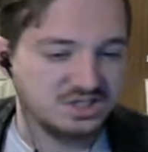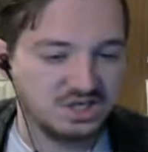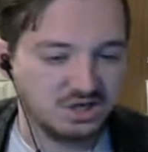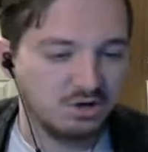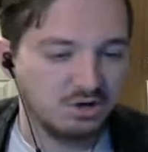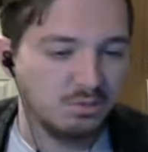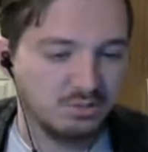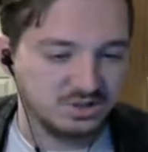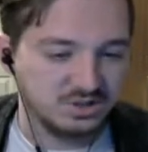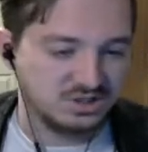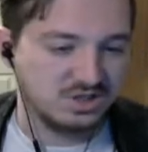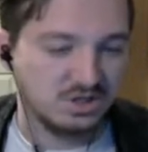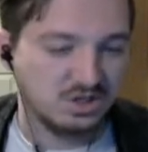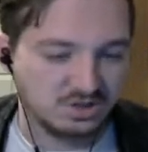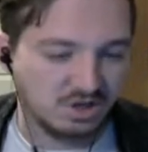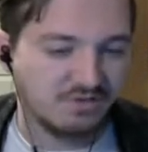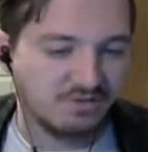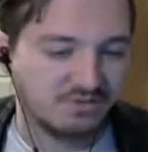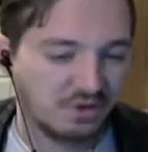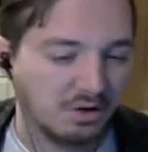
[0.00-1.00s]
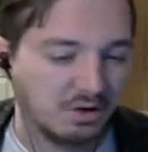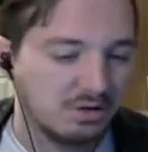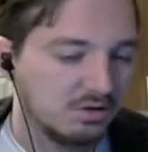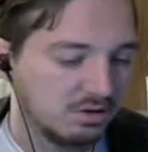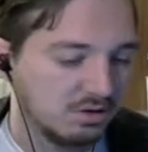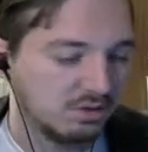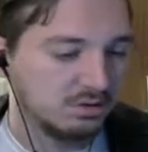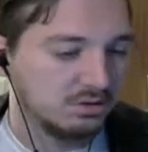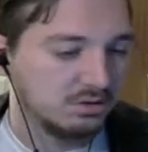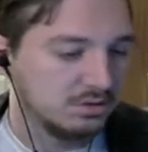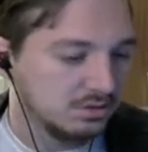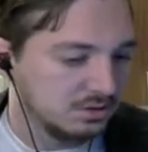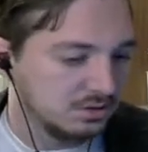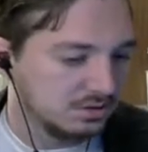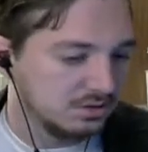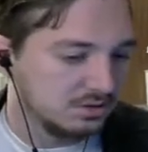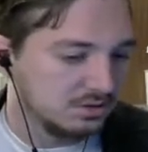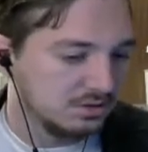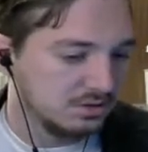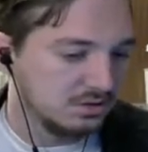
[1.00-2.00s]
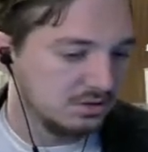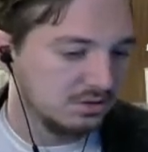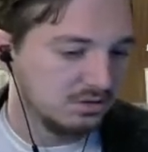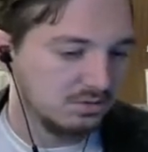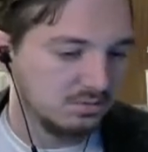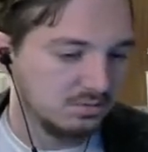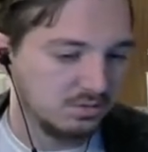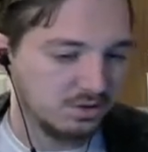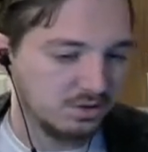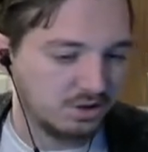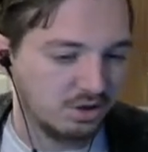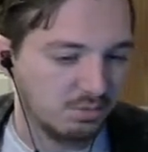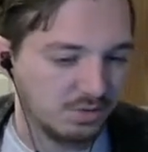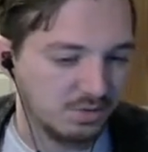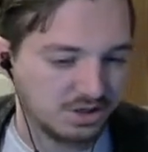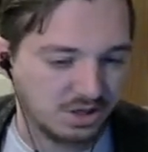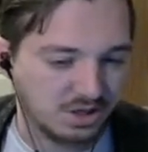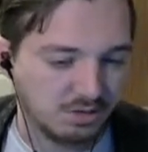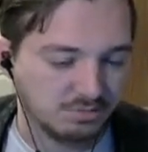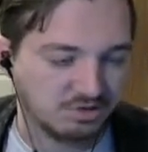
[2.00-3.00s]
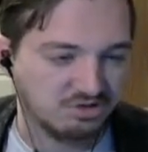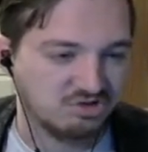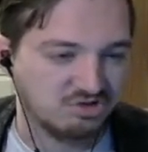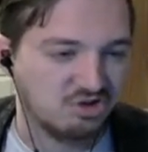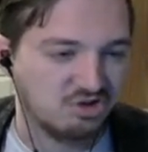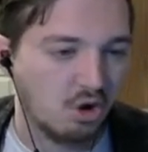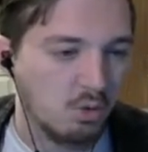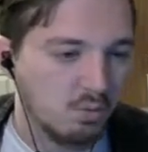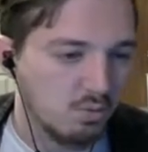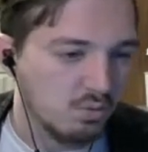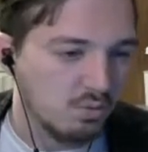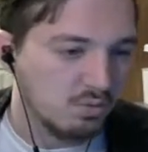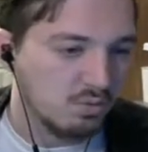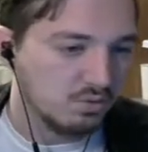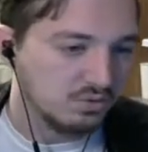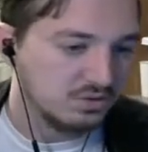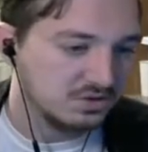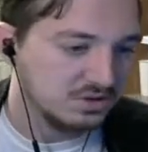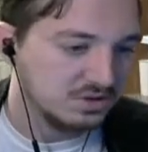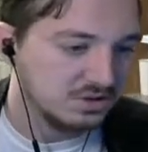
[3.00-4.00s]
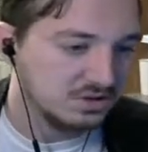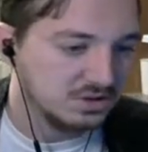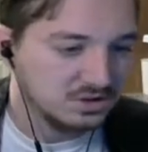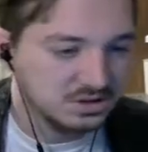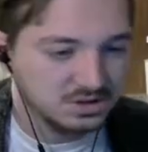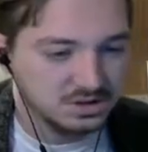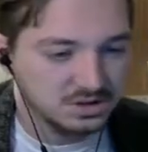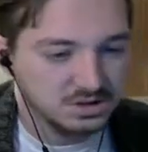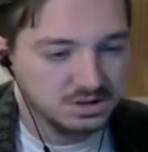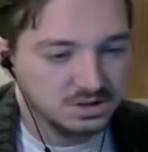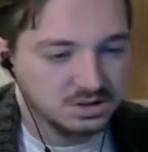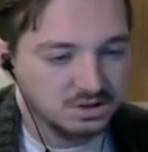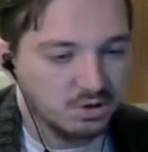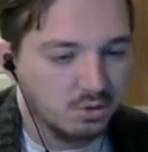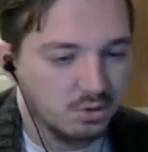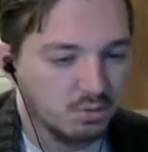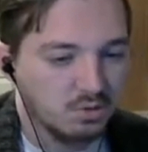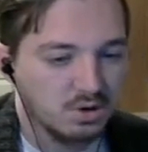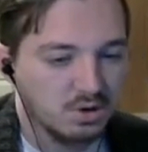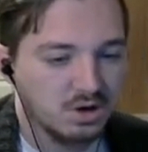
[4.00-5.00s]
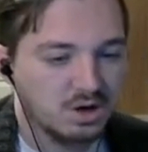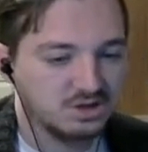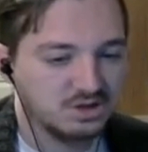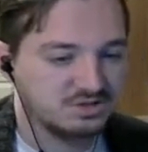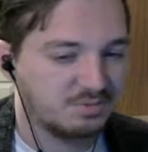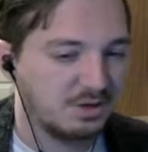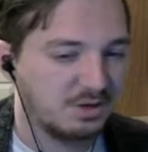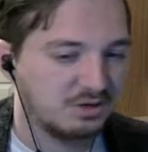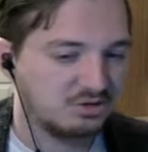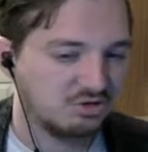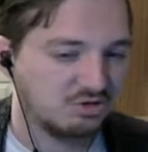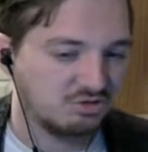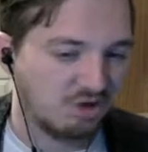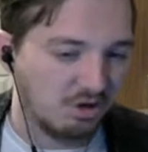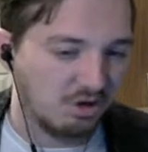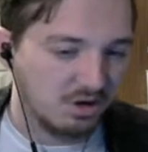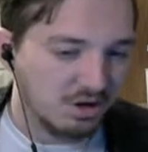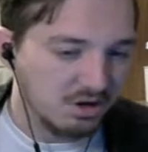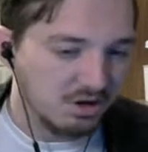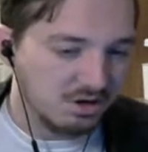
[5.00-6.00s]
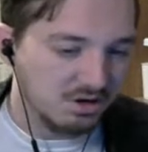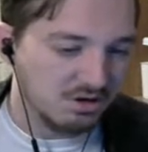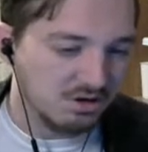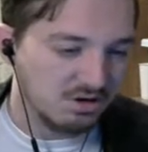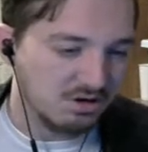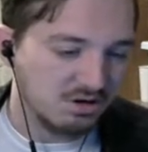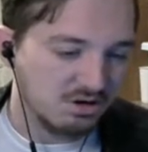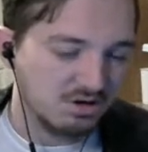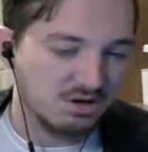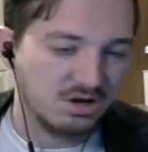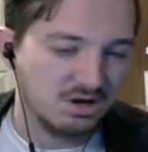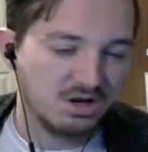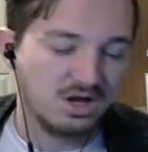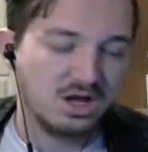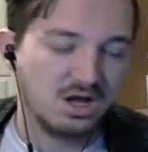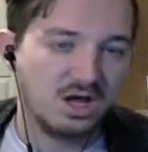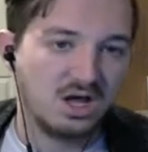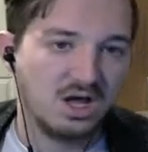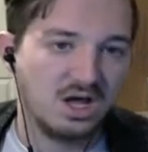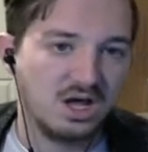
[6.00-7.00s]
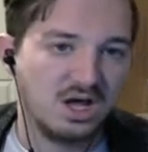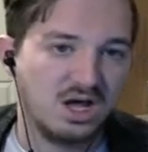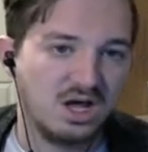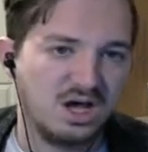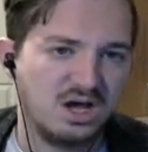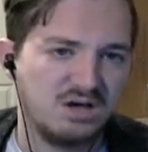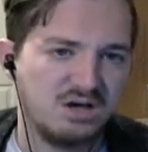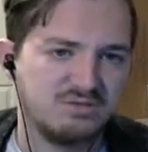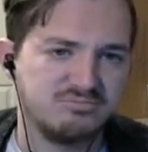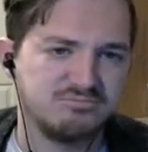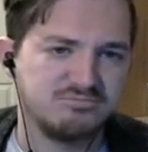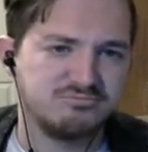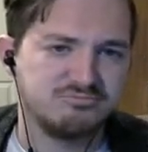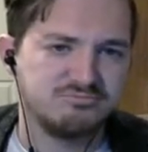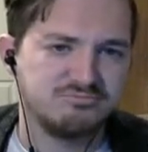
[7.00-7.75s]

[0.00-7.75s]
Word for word: humans not often. Uh, what human got to snow? You on spiritual journey? Um,